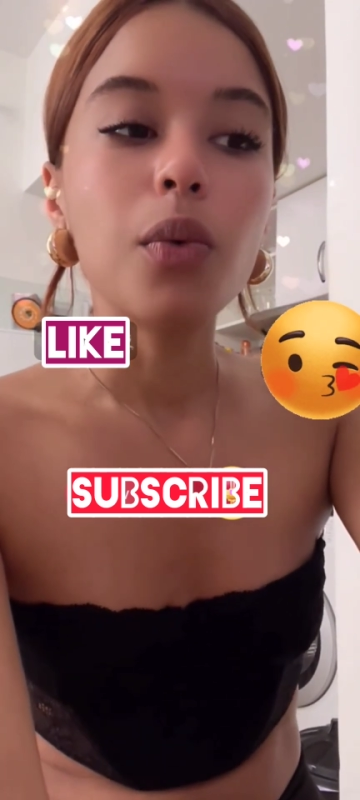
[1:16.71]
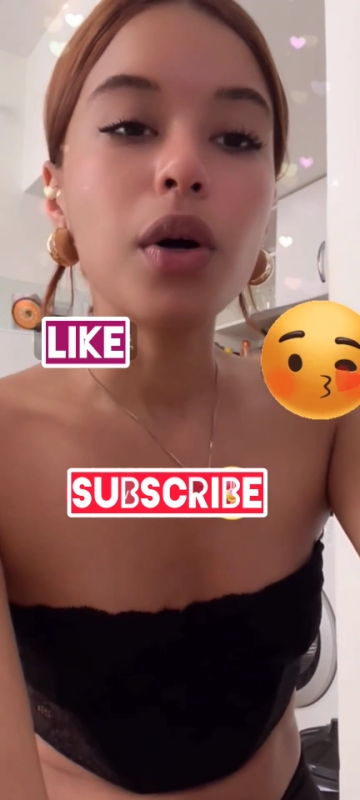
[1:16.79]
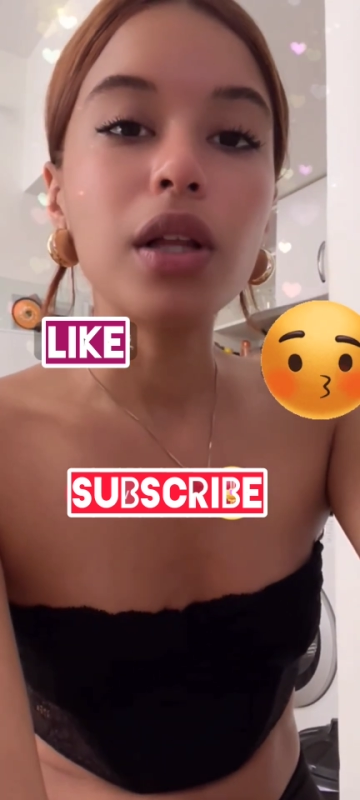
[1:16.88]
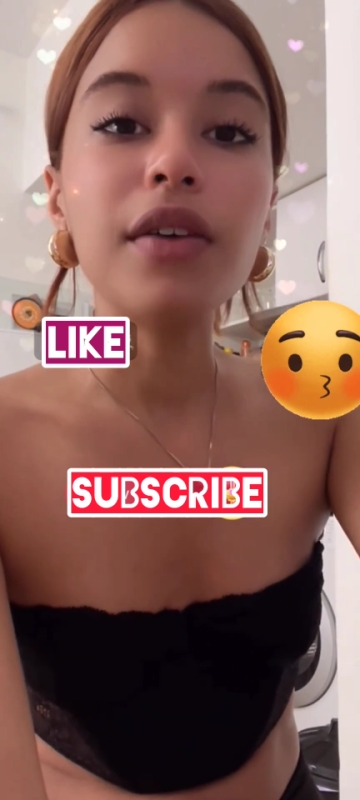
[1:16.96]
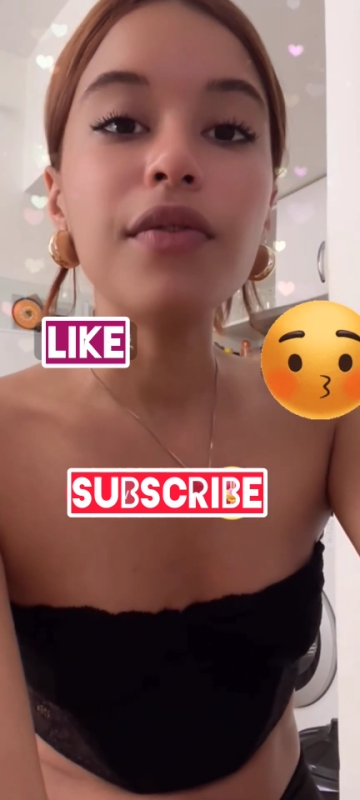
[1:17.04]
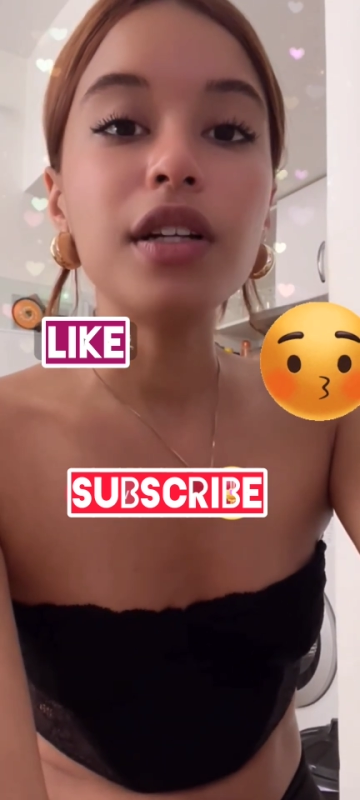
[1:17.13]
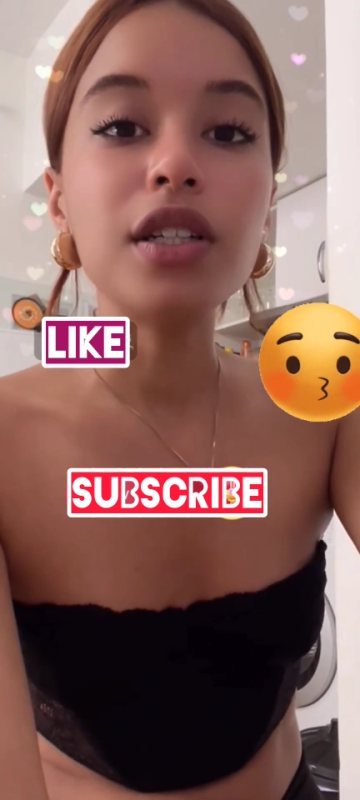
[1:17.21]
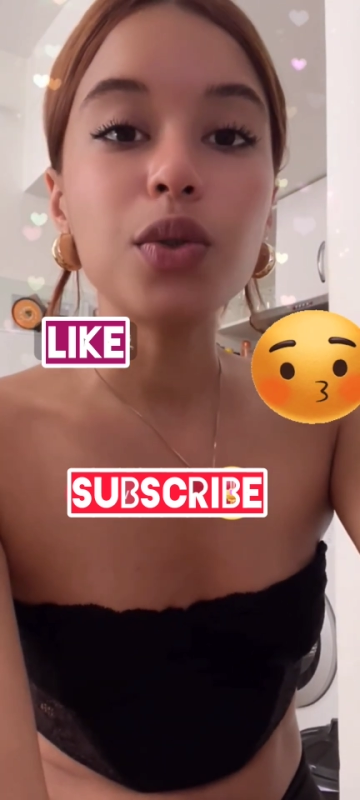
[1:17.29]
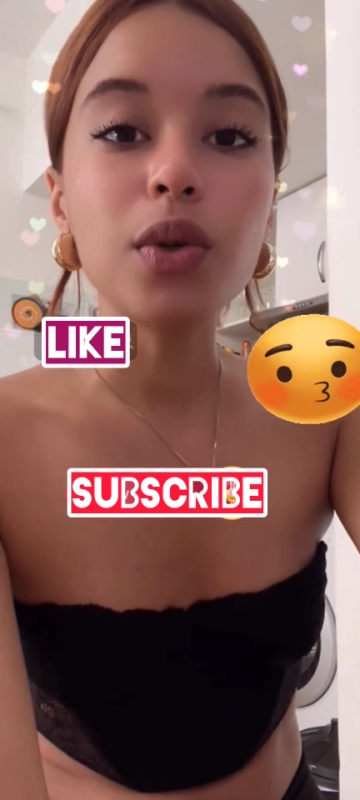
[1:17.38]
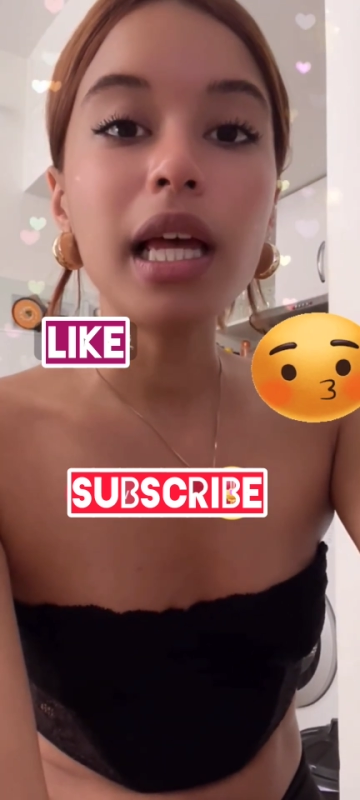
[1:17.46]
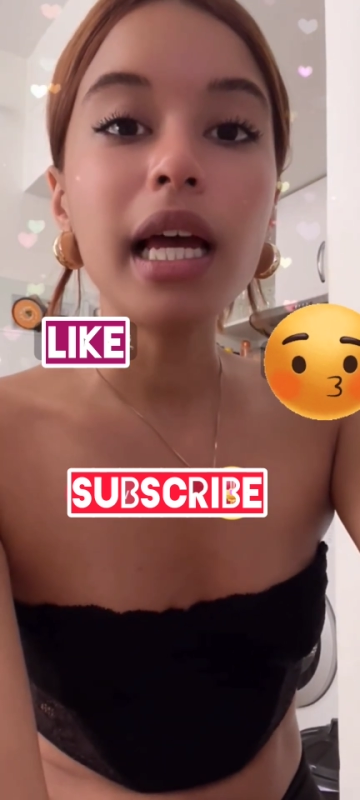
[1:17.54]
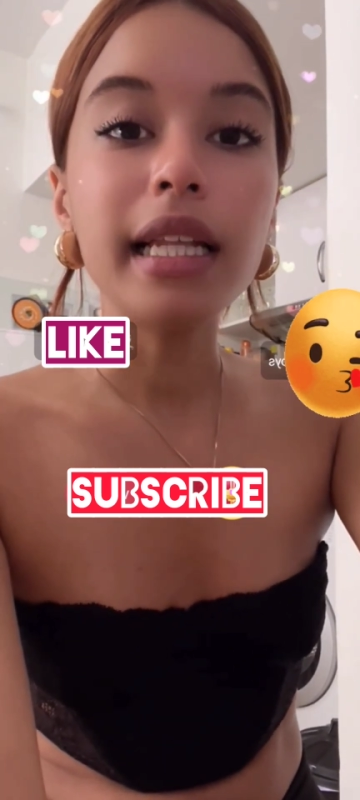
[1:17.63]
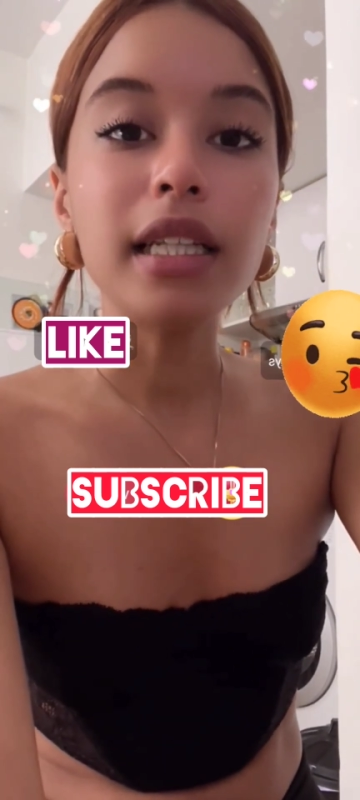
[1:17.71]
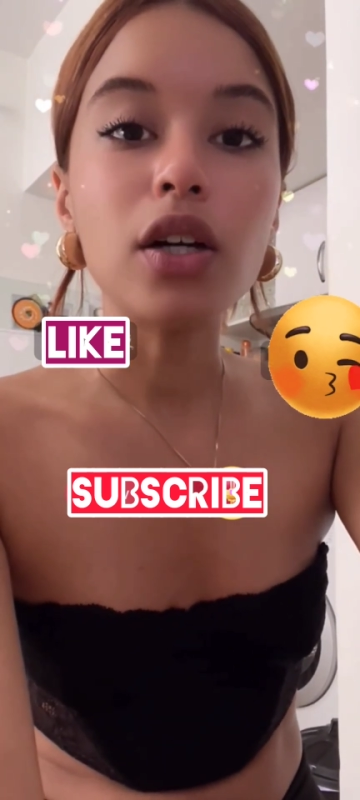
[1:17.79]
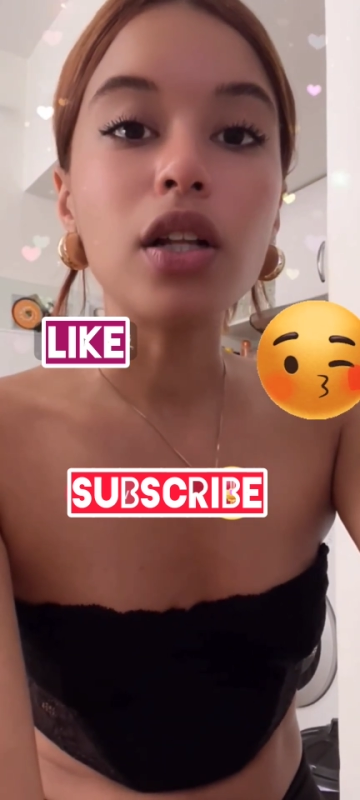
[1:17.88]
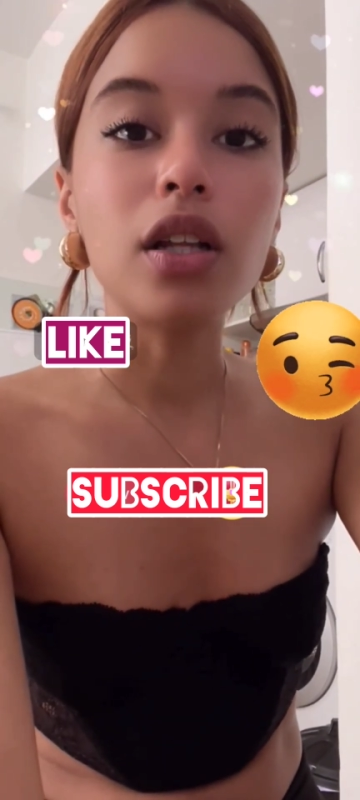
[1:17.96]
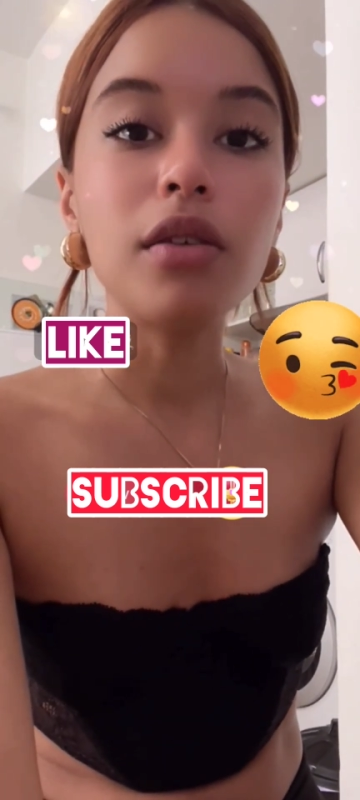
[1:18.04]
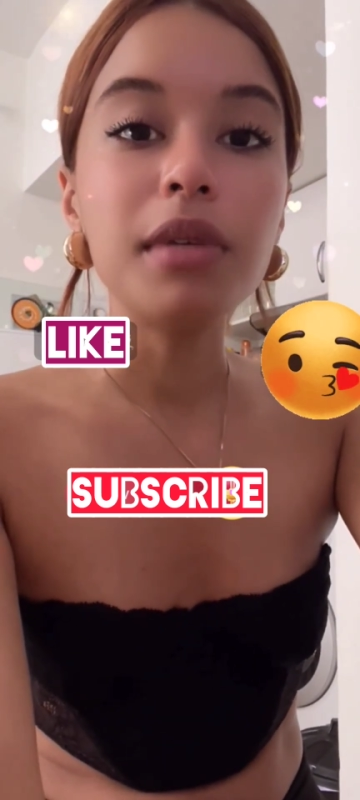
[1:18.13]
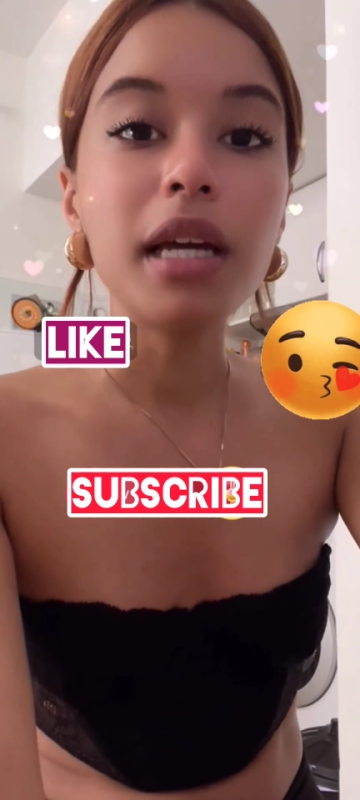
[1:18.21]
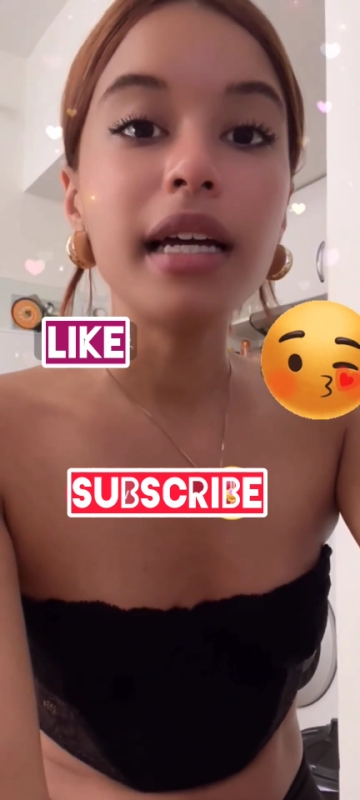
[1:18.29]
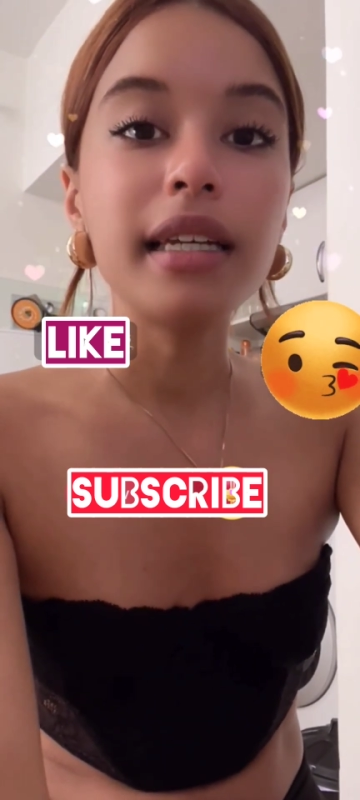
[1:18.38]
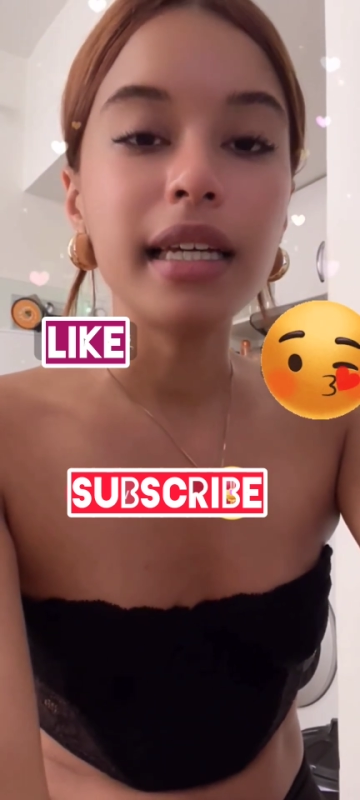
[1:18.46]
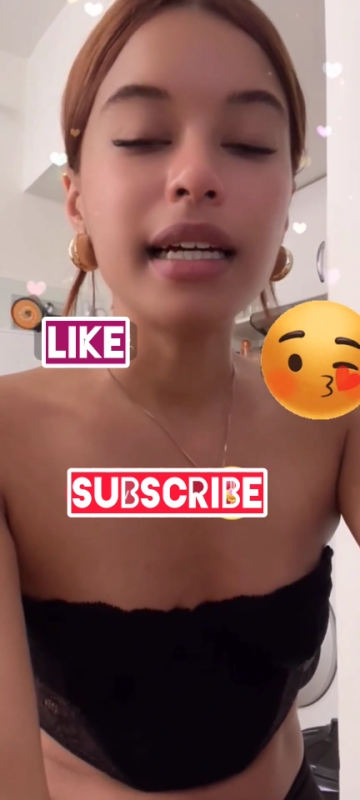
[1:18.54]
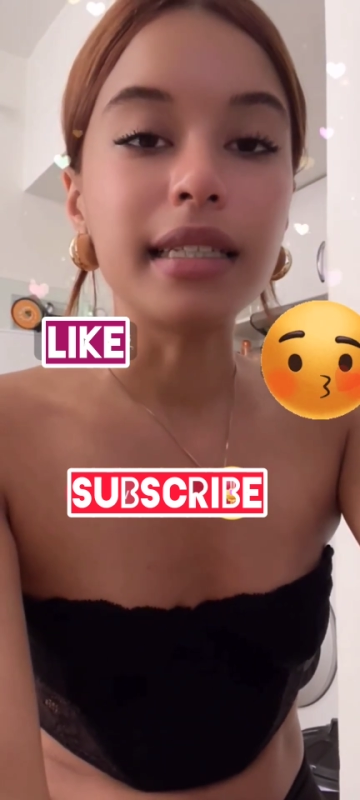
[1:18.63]
Well, in Venezuela and
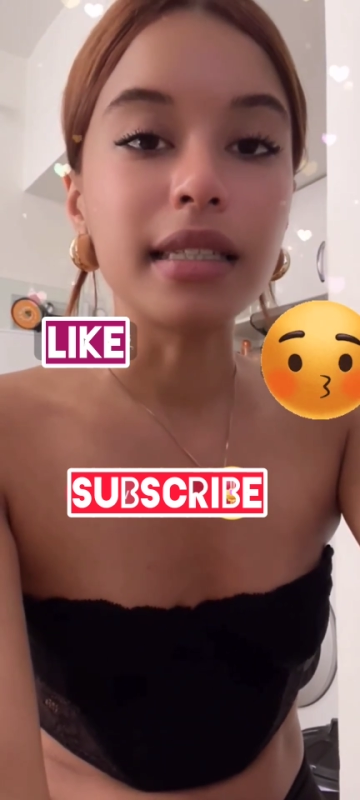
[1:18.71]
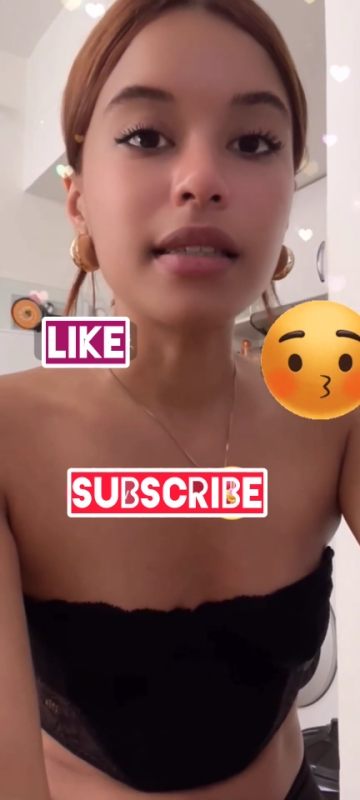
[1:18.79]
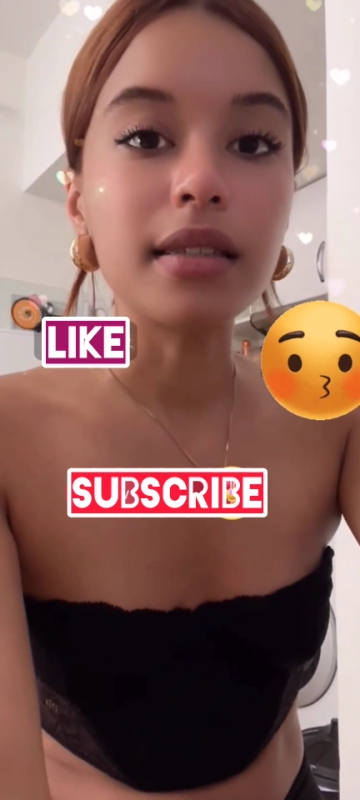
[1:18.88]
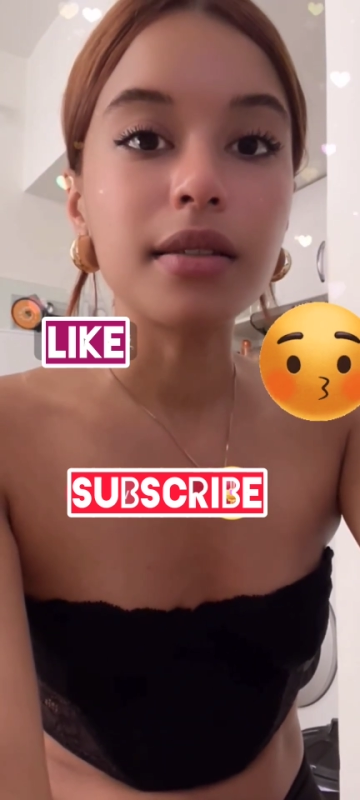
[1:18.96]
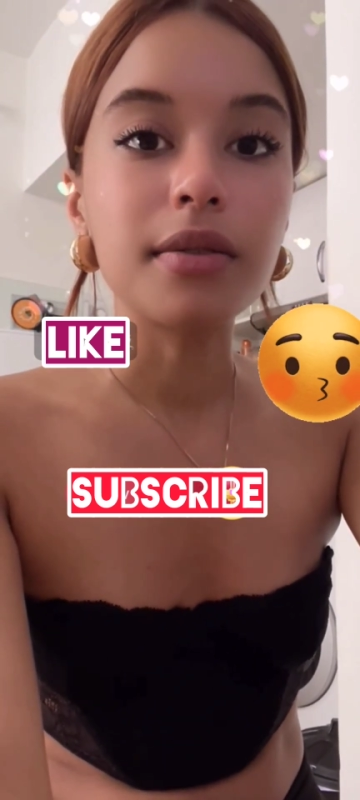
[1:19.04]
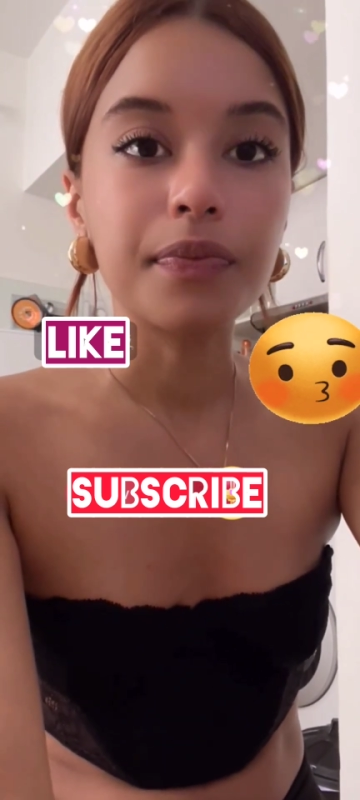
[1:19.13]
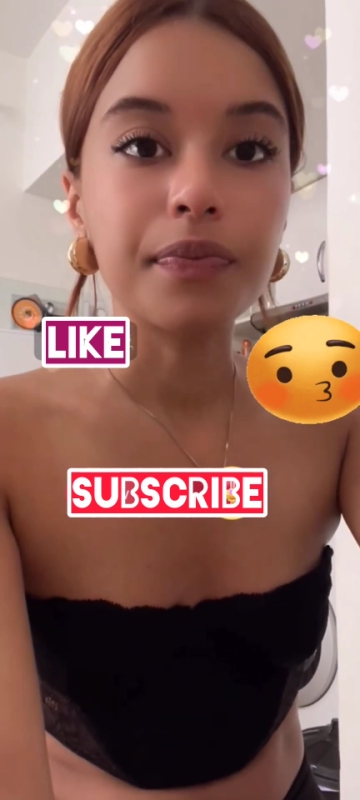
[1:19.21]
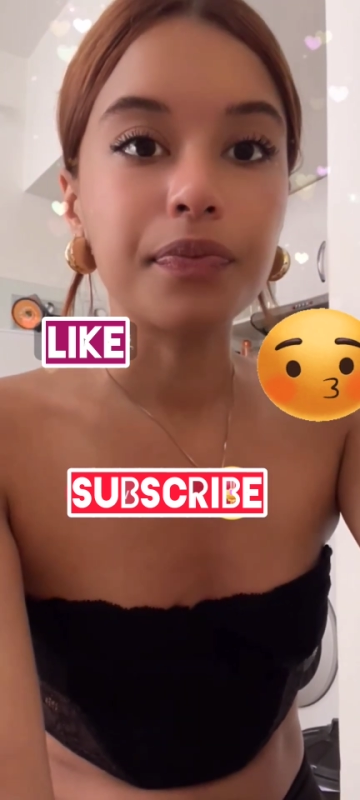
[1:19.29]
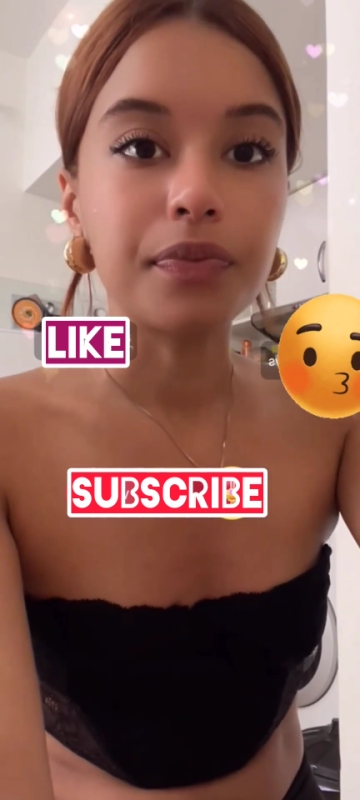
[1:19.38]
Colombia, yes.